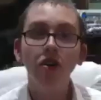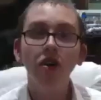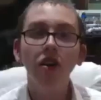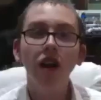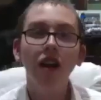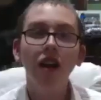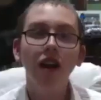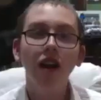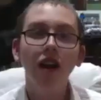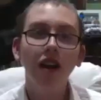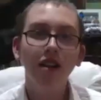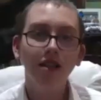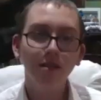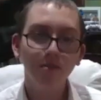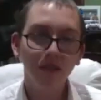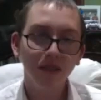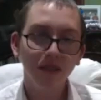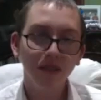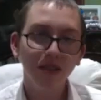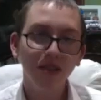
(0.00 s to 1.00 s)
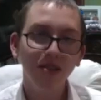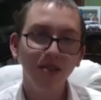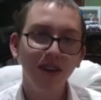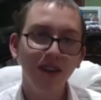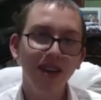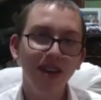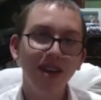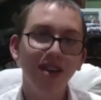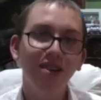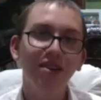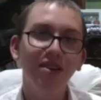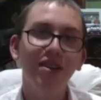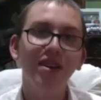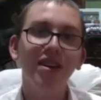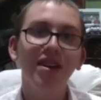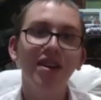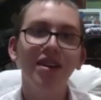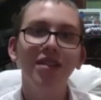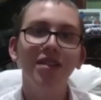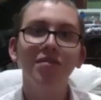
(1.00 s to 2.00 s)
I'll, I'll explain to you right now
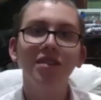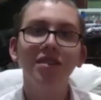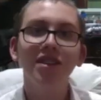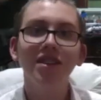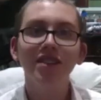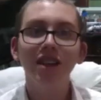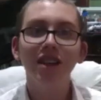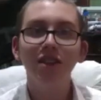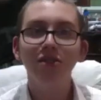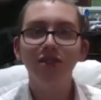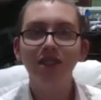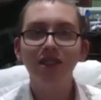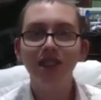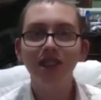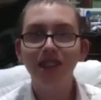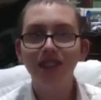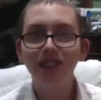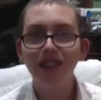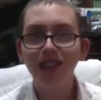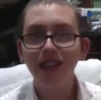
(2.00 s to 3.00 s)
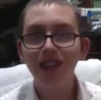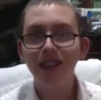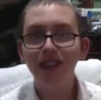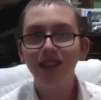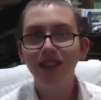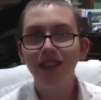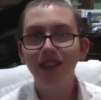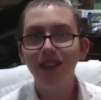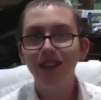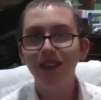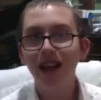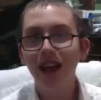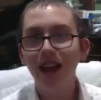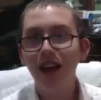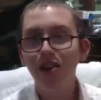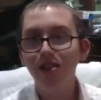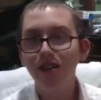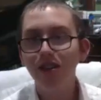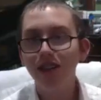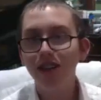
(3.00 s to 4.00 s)
because I want to say then
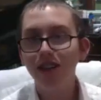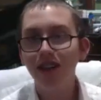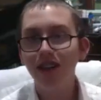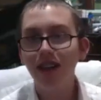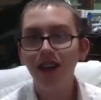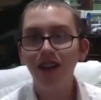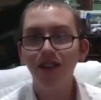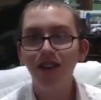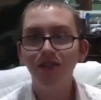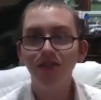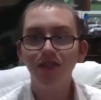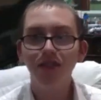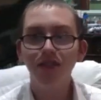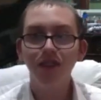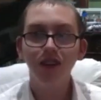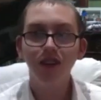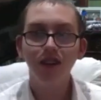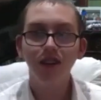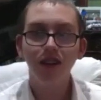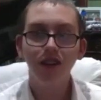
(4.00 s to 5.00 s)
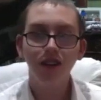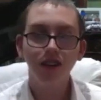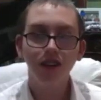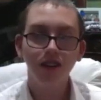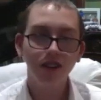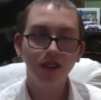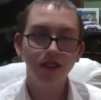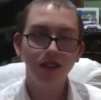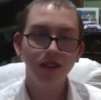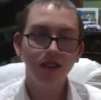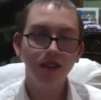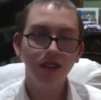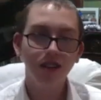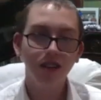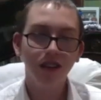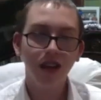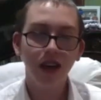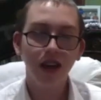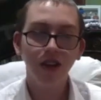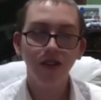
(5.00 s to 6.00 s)
how can he have. Uh, let's say,
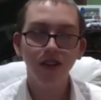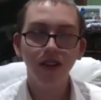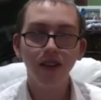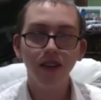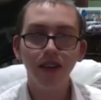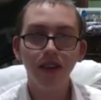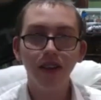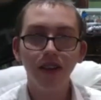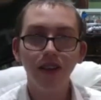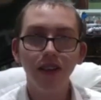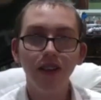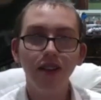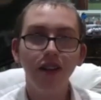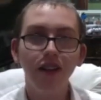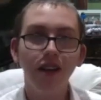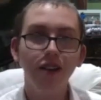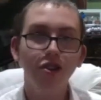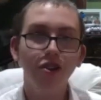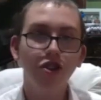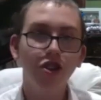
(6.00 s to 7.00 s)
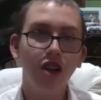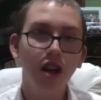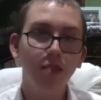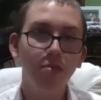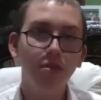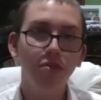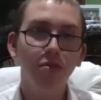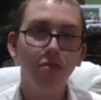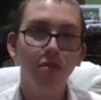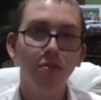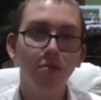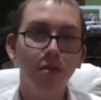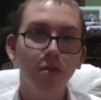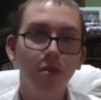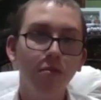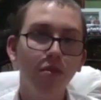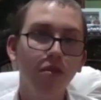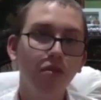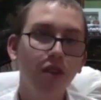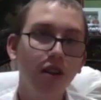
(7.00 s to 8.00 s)
how can he eat on Shabbos with
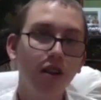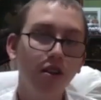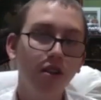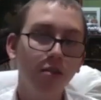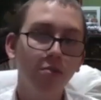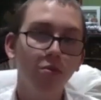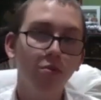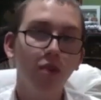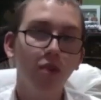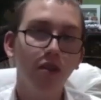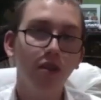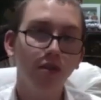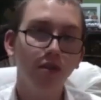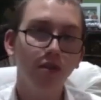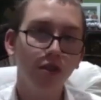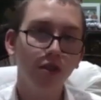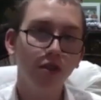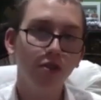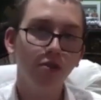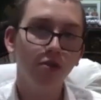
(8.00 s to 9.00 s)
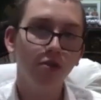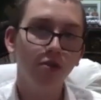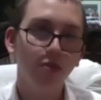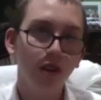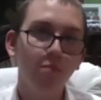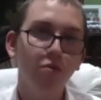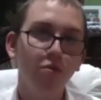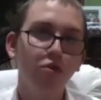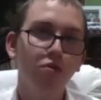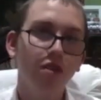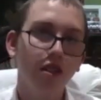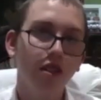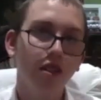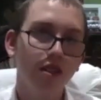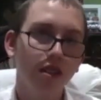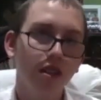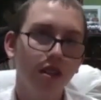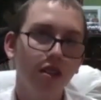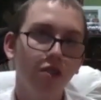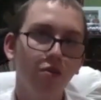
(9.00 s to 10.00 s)
people around him who have, you know, grape juice, let's
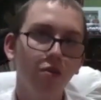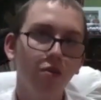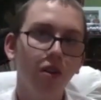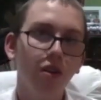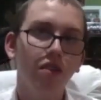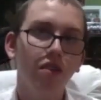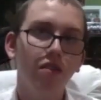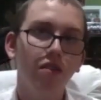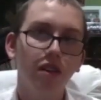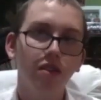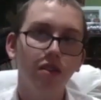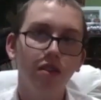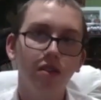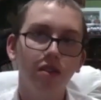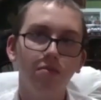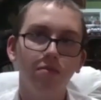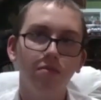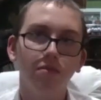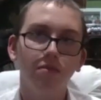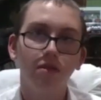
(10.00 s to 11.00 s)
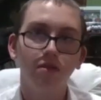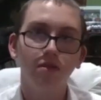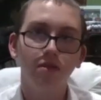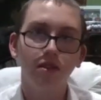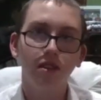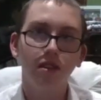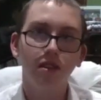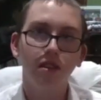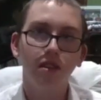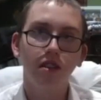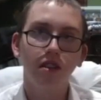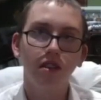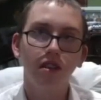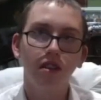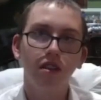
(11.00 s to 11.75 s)
say, or wine around them? You see?